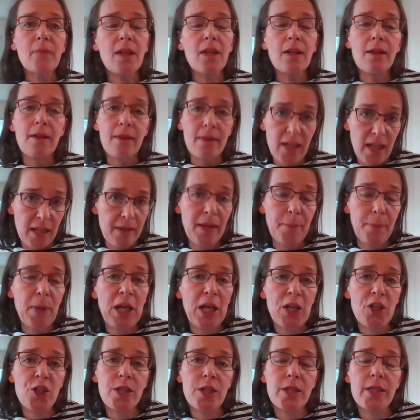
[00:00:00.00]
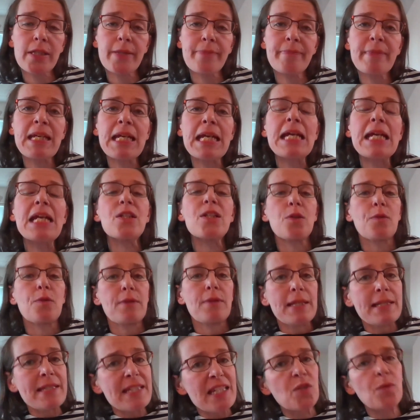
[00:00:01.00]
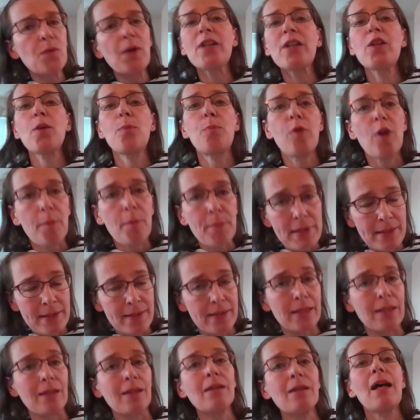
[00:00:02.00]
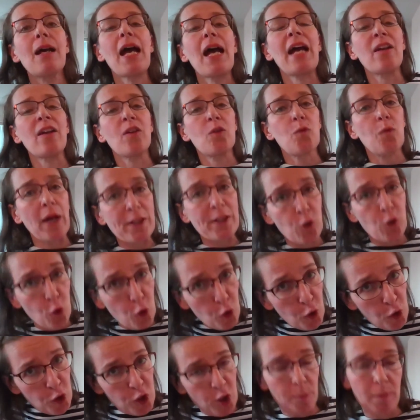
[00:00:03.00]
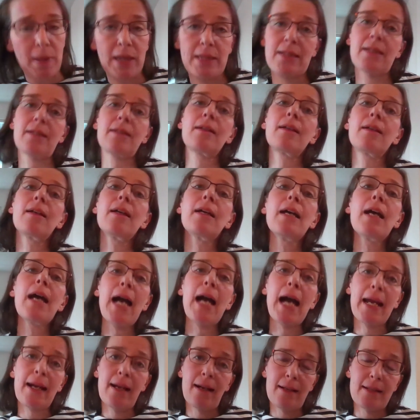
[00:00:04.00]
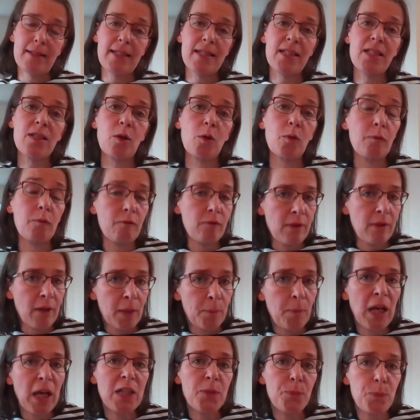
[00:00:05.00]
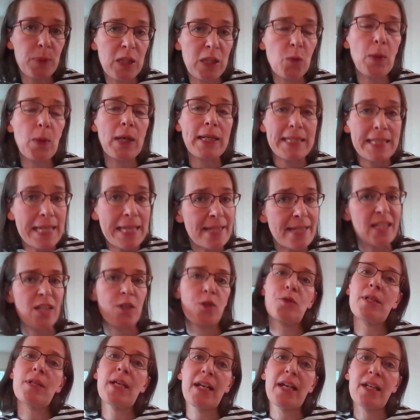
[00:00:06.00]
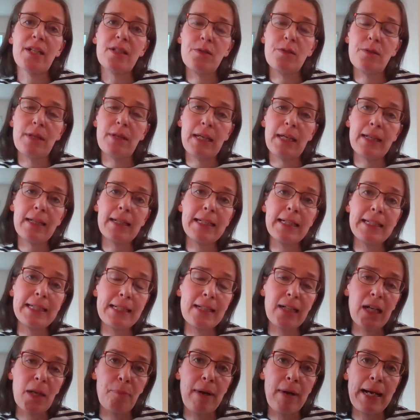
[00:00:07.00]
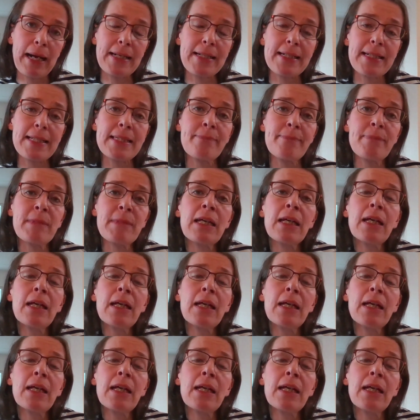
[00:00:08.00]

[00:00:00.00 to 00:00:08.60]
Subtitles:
the patients. So this is quite a promising and quite automatic analysis, so that might be quite easy to take to the clinical practice.